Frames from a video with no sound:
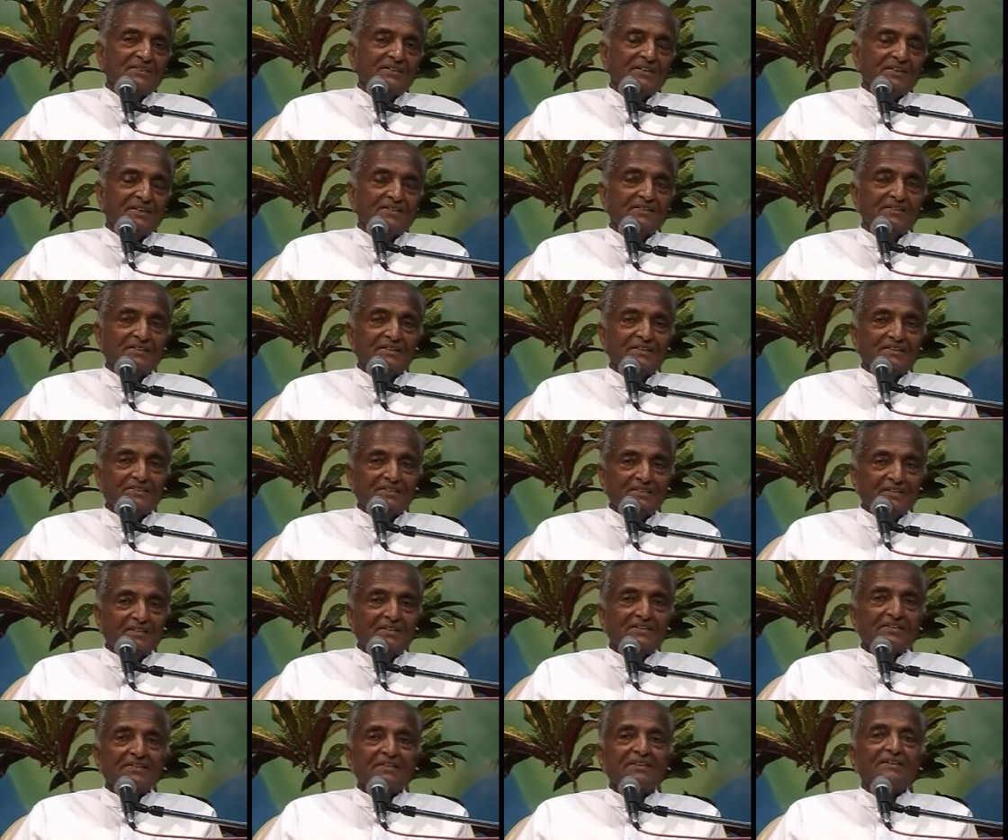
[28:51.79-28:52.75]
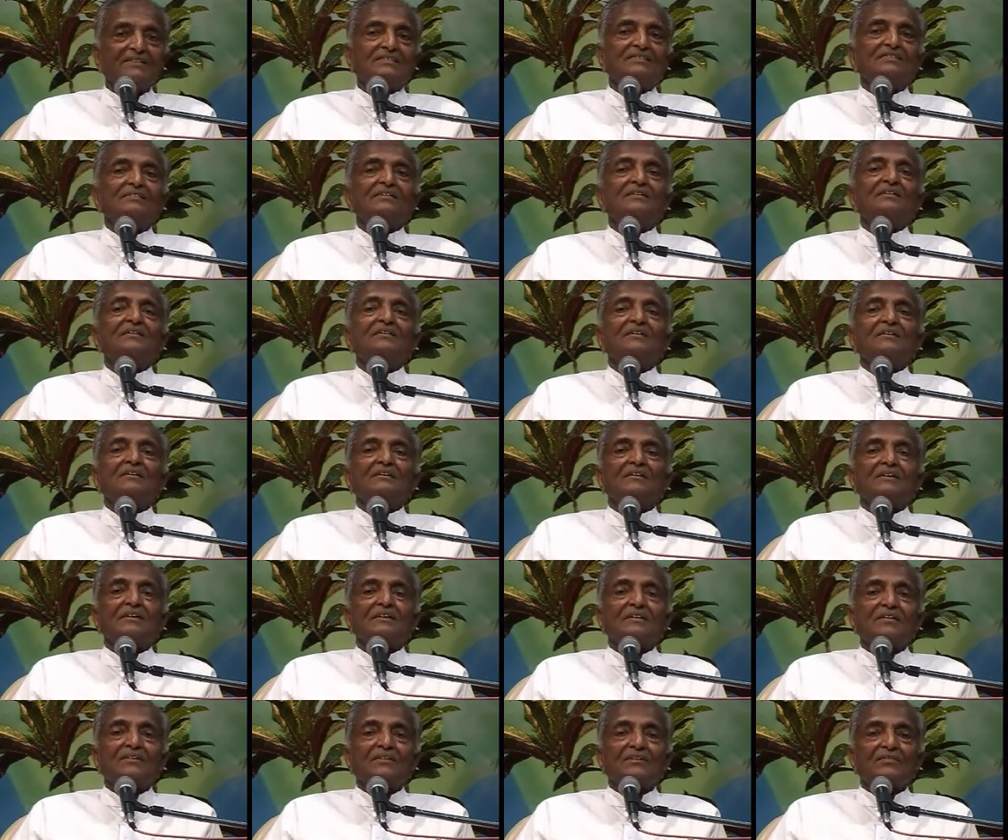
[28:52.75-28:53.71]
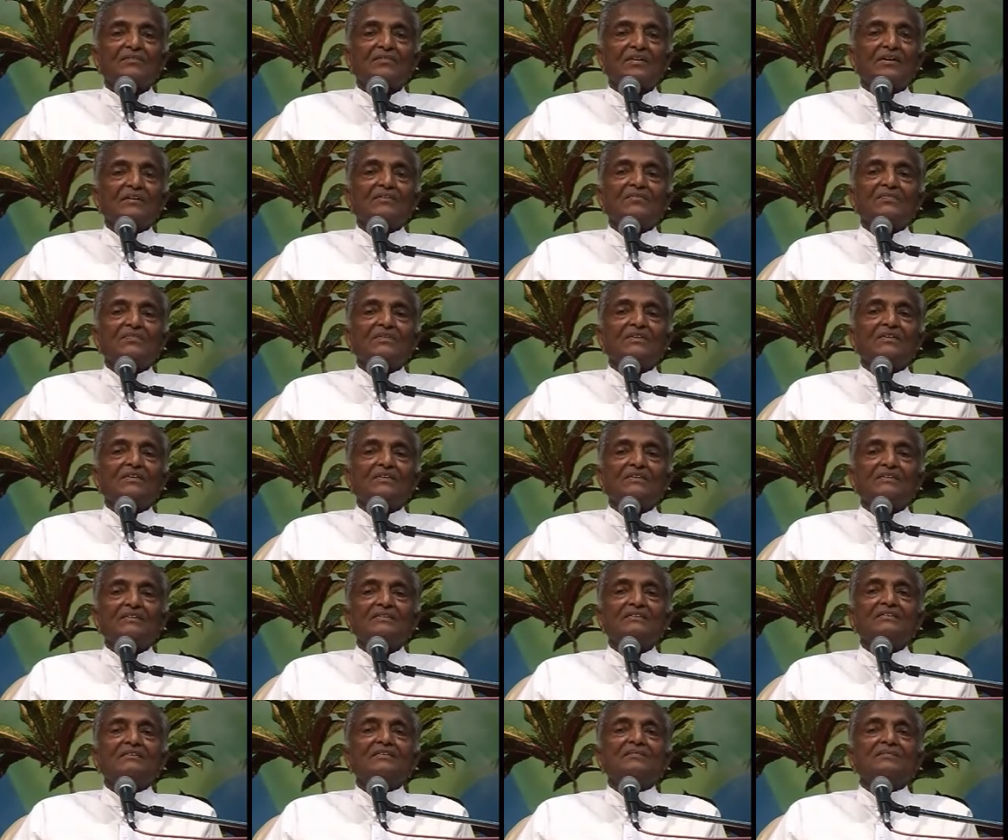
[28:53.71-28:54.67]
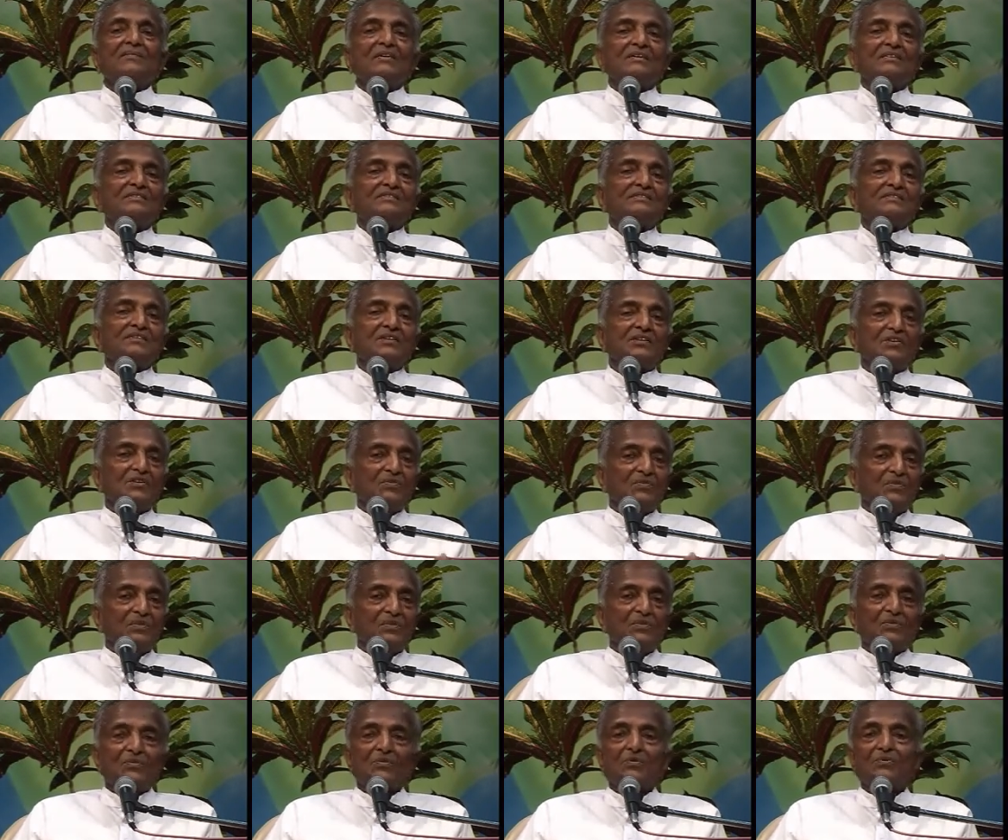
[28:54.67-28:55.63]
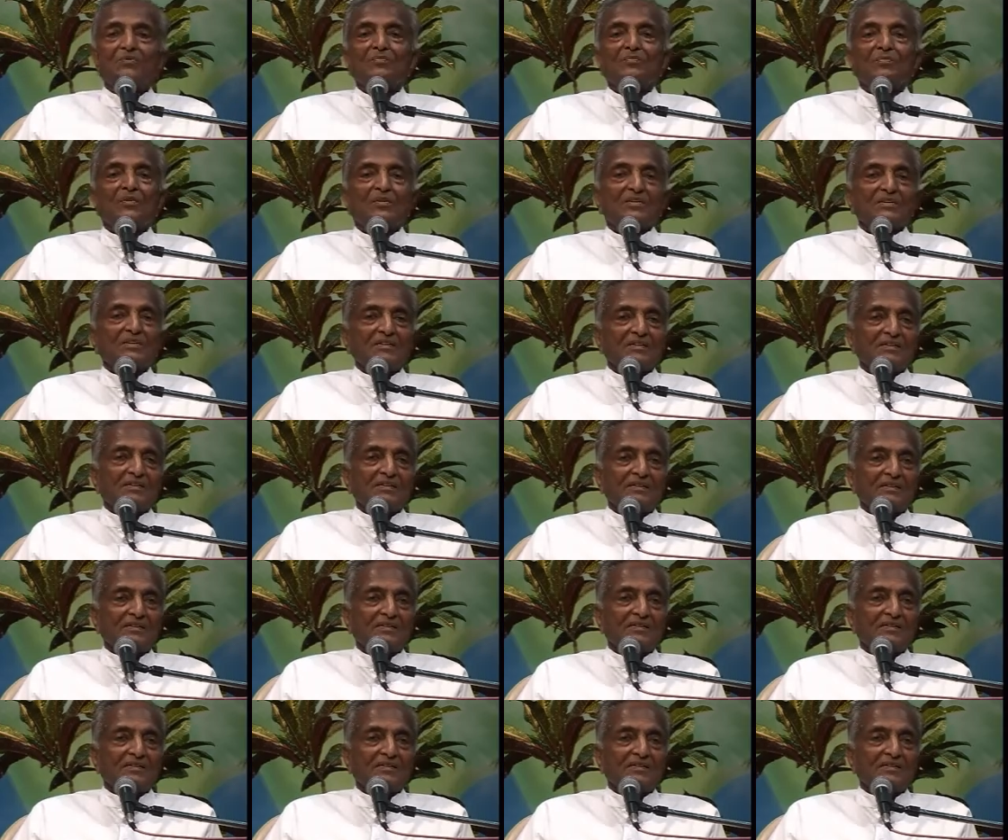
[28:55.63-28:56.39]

and then said, yes, the wife is the master of her own body.